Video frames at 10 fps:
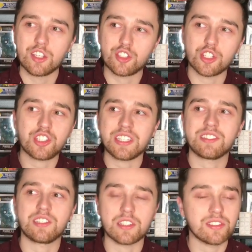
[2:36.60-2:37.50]
Searching
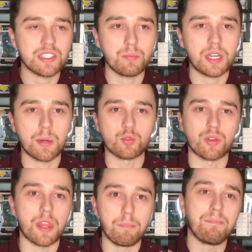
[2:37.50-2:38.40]
seriously becomes
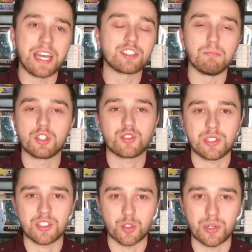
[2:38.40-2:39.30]
one of the best
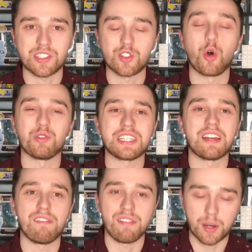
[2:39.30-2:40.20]
mystery stories told in
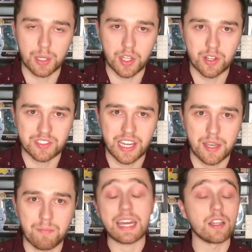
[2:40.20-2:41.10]
a very long
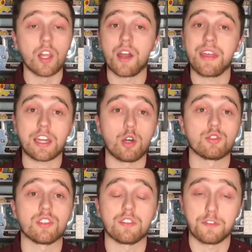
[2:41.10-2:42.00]
time. And a lot of that
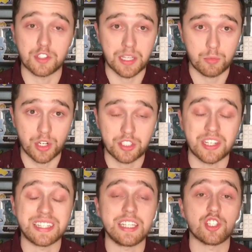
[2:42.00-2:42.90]
goes to the first time
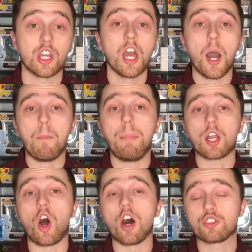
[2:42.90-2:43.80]
director Aneesh,
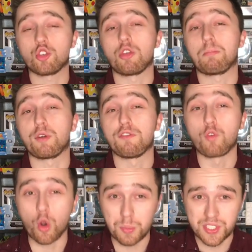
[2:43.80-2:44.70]
but also the
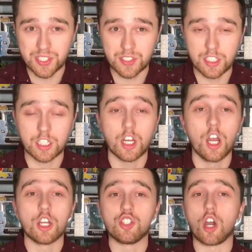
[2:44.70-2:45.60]
performances in here.
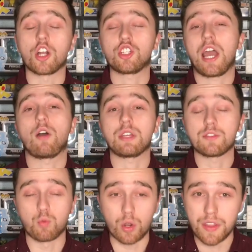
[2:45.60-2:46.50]
John Cho
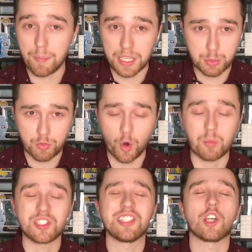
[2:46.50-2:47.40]
gives one of the best
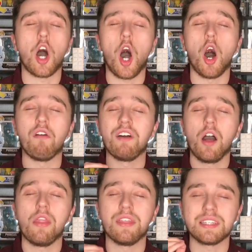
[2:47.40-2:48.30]
performances of
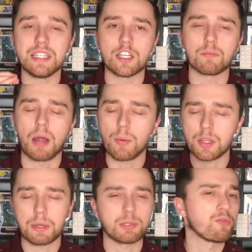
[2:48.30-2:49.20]
the year, probably
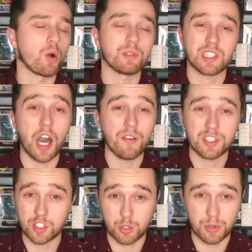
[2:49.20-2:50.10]
the best performance of
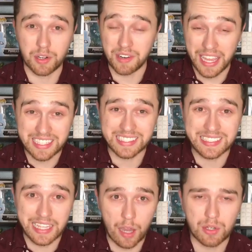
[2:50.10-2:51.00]
his career, hands
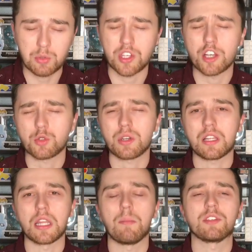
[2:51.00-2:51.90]
down. He was also in
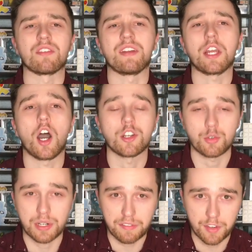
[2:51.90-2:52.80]
Columbus, a very
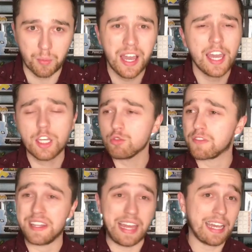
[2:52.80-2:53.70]
underrated film. He was
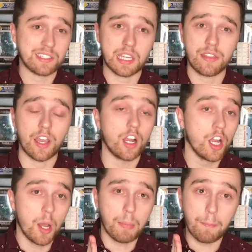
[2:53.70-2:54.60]
fantastic in there,
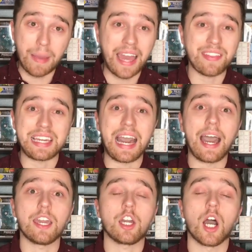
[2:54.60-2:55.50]
but man, the
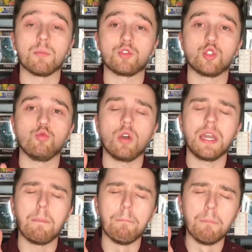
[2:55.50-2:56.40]
guy comes to
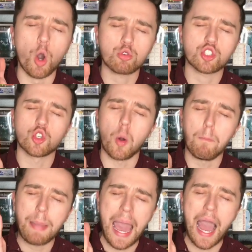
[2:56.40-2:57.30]
emotional
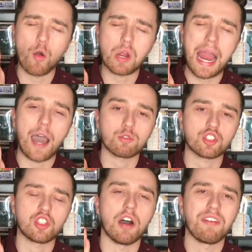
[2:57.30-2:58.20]
powerhouse
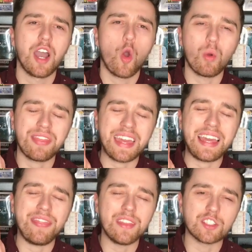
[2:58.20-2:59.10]
stuff
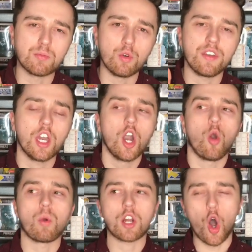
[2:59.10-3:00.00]
within this movie
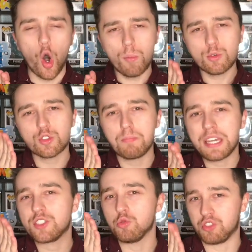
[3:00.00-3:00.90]
where it almost
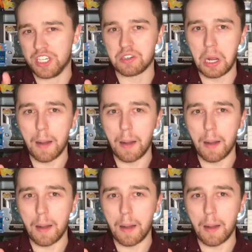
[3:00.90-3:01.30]
makes you tear